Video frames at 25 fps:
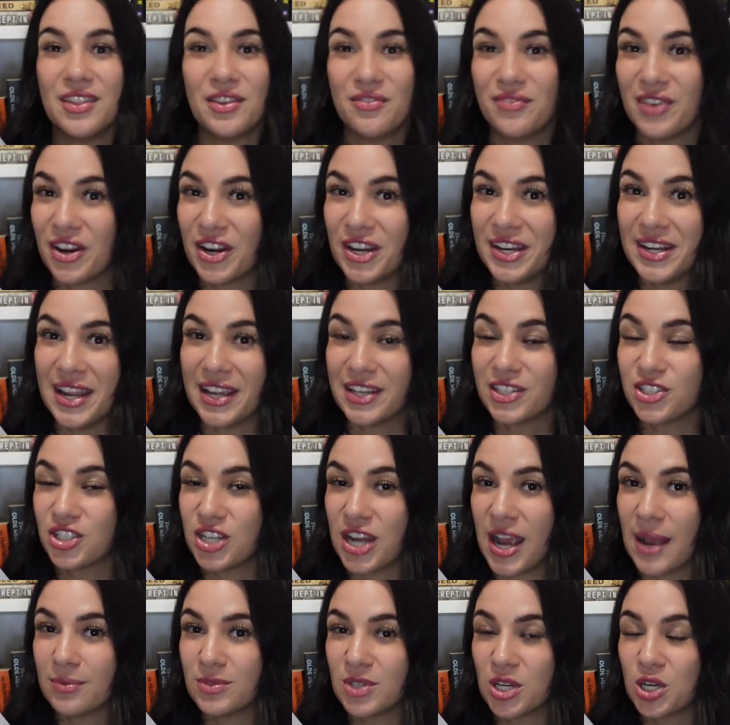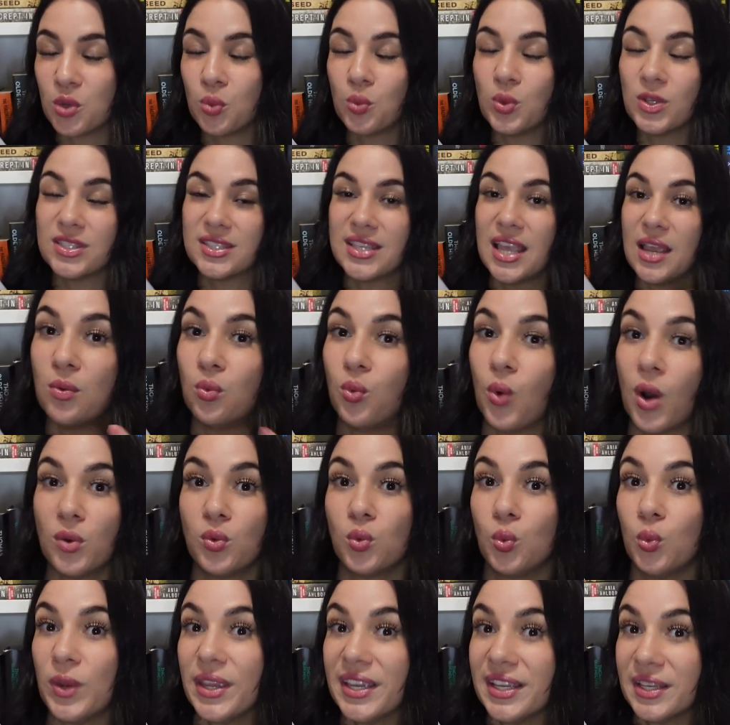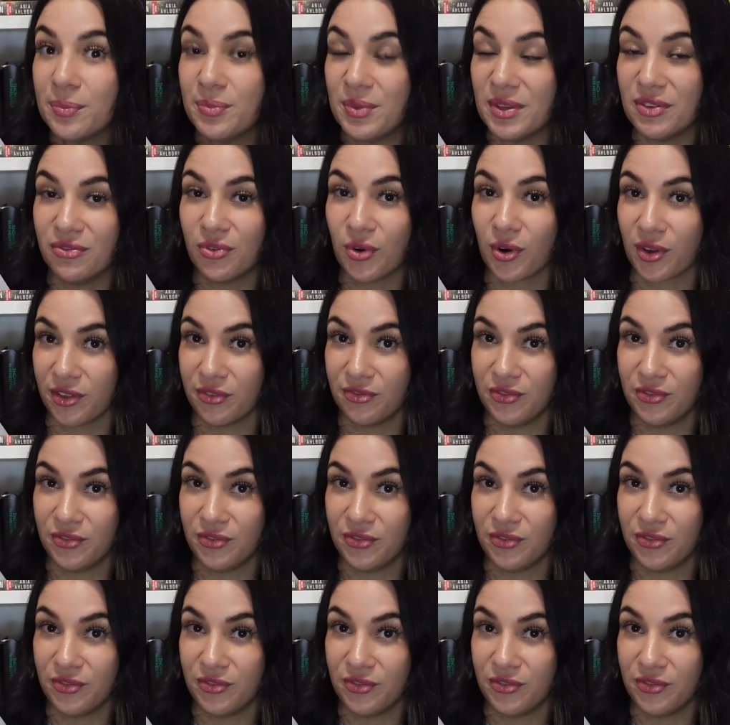the very next chapter will say 1 week before the